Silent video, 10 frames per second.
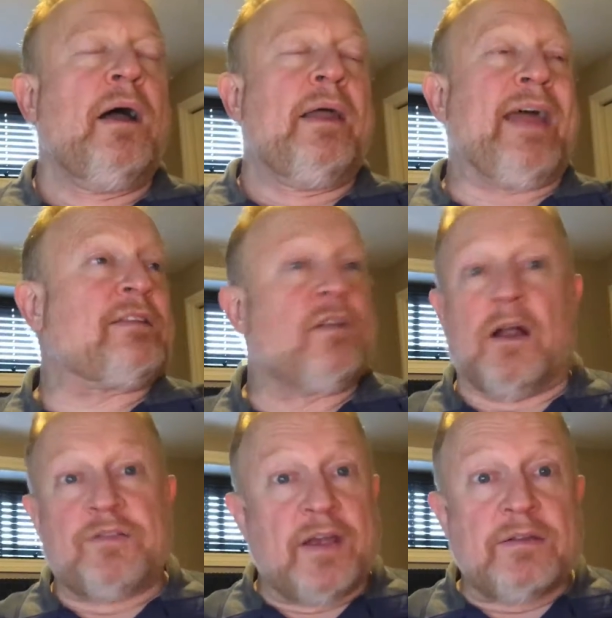And that's
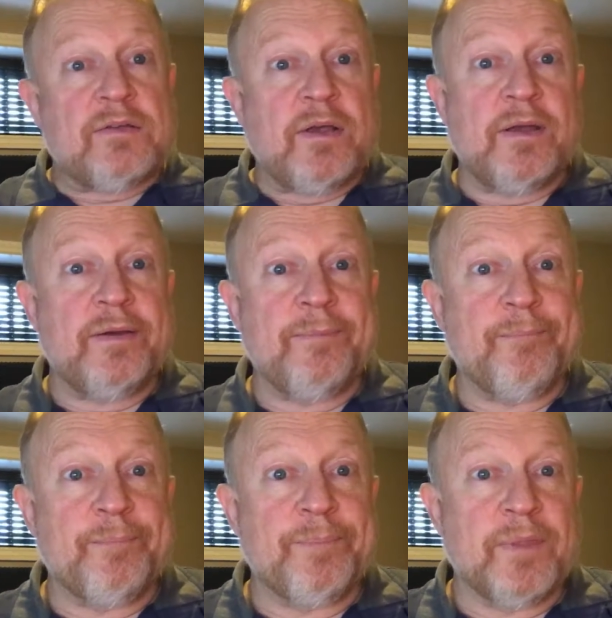nonsense.
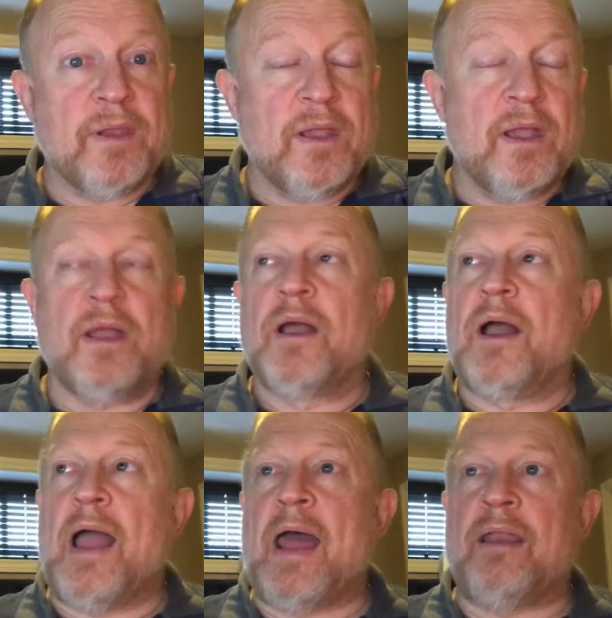
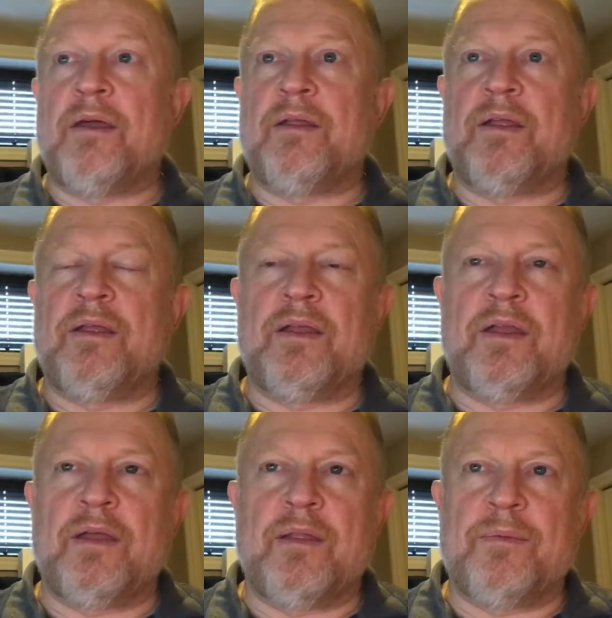And
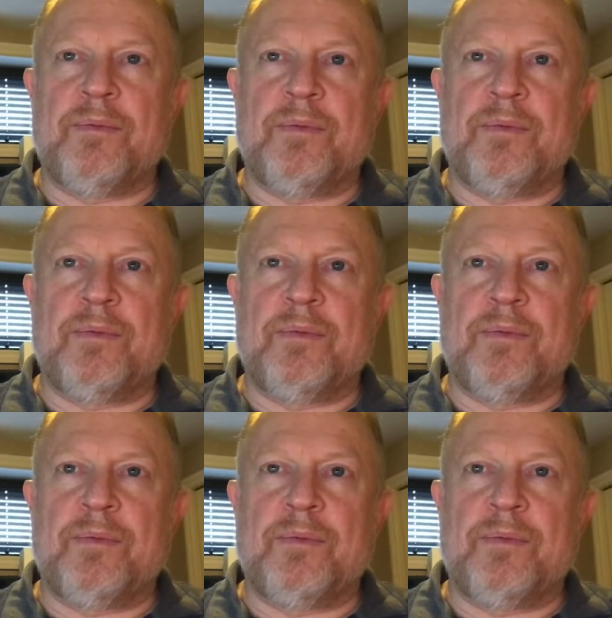uh,